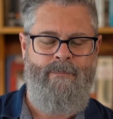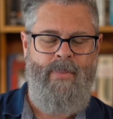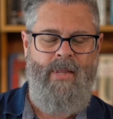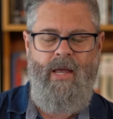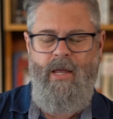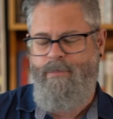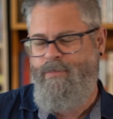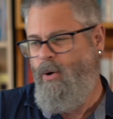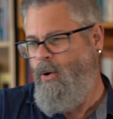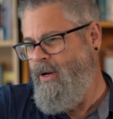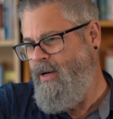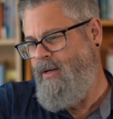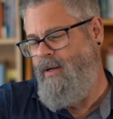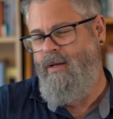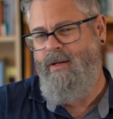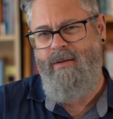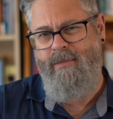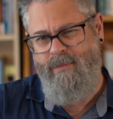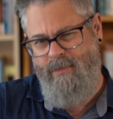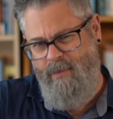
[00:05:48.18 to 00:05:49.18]
He
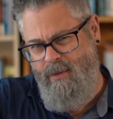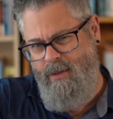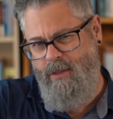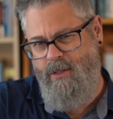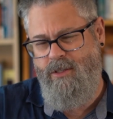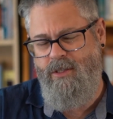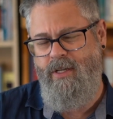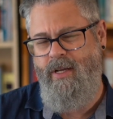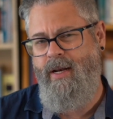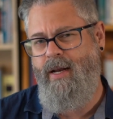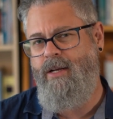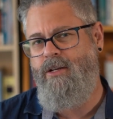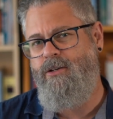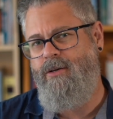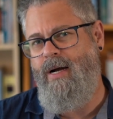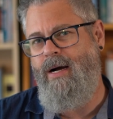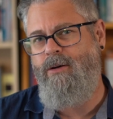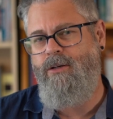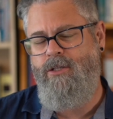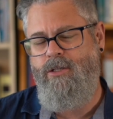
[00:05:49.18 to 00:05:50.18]
pointed this
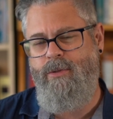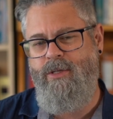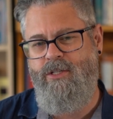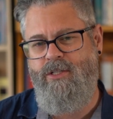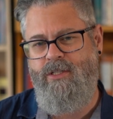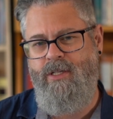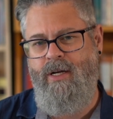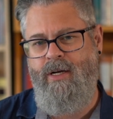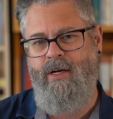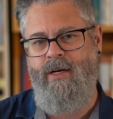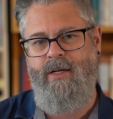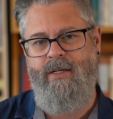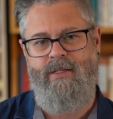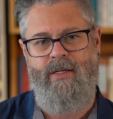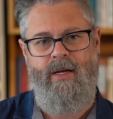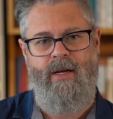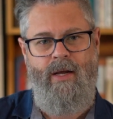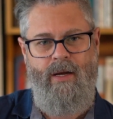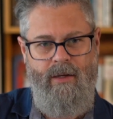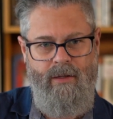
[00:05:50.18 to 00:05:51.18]
teenager out to his son and he
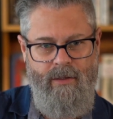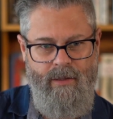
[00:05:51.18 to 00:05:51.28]
said,